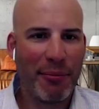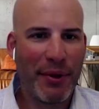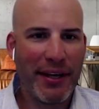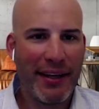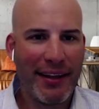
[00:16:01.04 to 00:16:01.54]
can
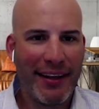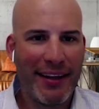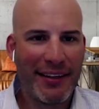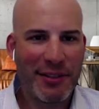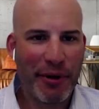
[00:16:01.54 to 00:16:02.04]

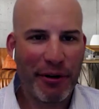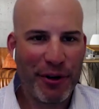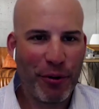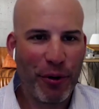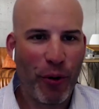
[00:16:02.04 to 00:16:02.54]
be. It's a bit of a
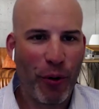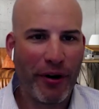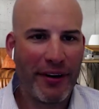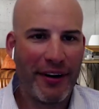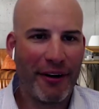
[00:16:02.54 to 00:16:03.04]

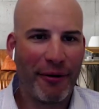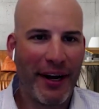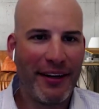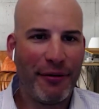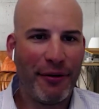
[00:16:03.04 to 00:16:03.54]
unicorn,
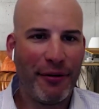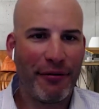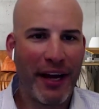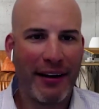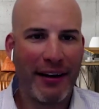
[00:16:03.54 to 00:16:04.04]
right?
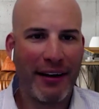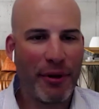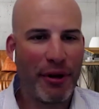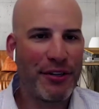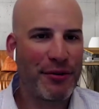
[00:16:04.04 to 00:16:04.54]
You've got
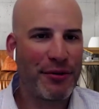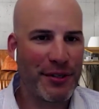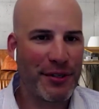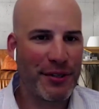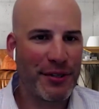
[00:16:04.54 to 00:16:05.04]
limited
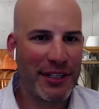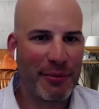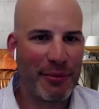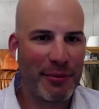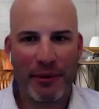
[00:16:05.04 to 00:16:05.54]
resources,
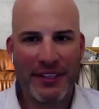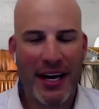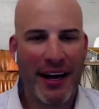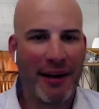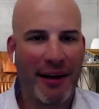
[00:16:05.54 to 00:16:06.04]
limited people,
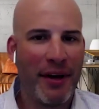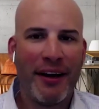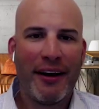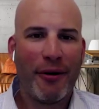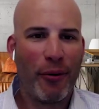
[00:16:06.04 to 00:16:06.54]
limited
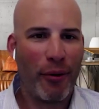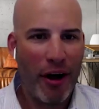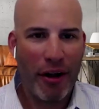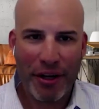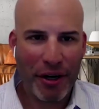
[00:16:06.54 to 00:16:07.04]
time.
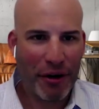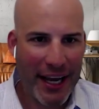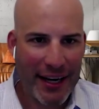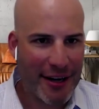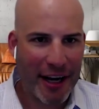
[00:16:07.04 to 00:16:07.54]
We're all here
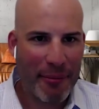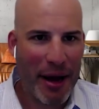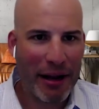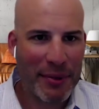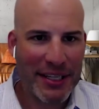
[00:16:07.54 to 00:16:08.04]
today to talk
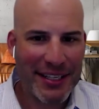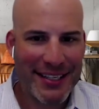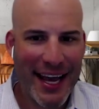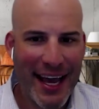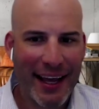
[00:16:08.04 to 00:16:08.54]
about
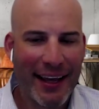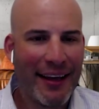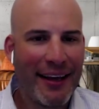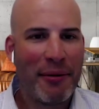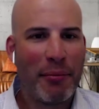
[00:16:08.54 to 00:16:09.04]
limited tech,
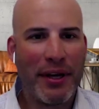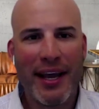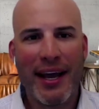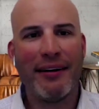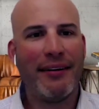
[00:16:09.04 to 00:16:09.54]
but
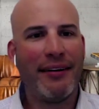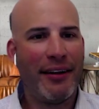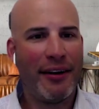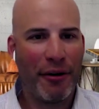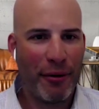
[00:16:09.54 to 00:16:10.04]
yet,
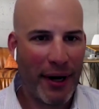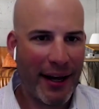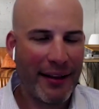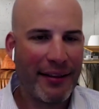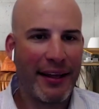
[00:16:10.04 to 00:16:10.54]

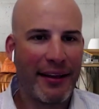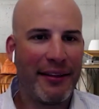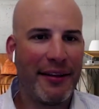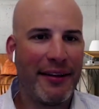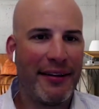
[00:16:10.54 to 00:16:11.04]
I think
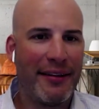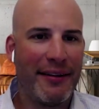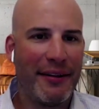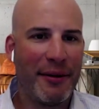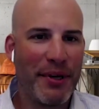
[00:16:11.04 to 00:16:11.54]

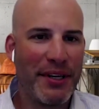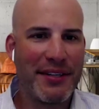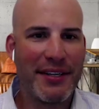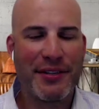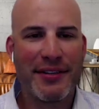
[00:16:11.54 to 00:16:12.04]
the
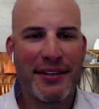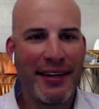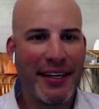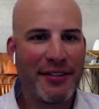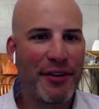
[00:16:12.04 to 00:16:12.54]
business
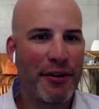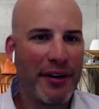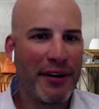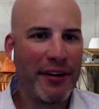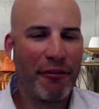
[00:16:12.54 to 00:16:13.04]
and
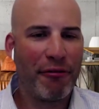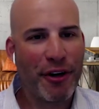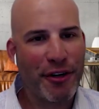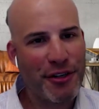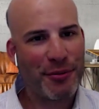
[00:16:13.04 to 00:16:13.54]
certain,
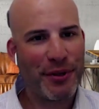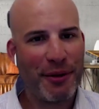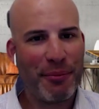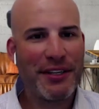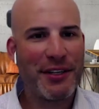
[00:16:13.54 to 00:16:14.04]
functions within
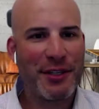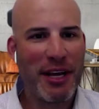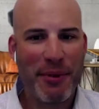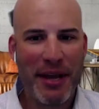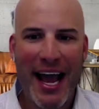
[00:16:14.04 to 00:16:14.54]
the business
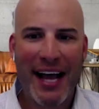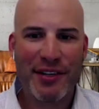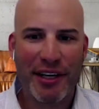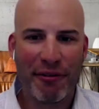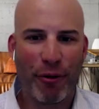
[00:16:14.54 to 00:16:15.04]
may be
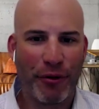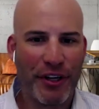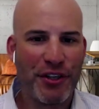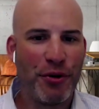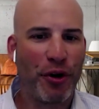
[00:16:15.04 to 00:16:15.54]
asking for
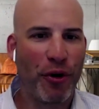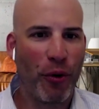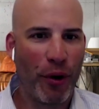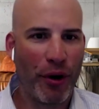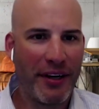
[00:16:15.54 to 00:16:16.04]
this
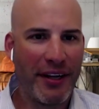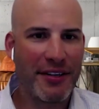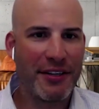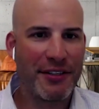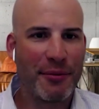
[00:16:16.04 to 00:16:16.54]
unicorn
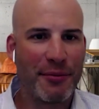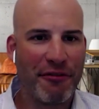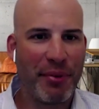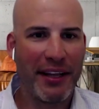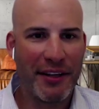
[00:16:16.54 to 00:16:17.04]
in terms
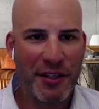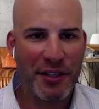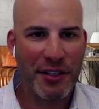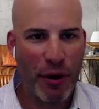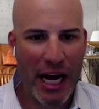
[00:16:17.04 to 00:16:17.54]
of being
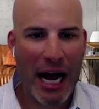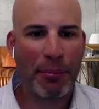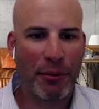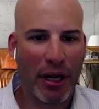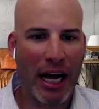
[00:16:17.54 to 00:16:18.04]
this most
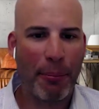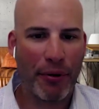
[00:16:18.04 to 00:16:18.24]
optimal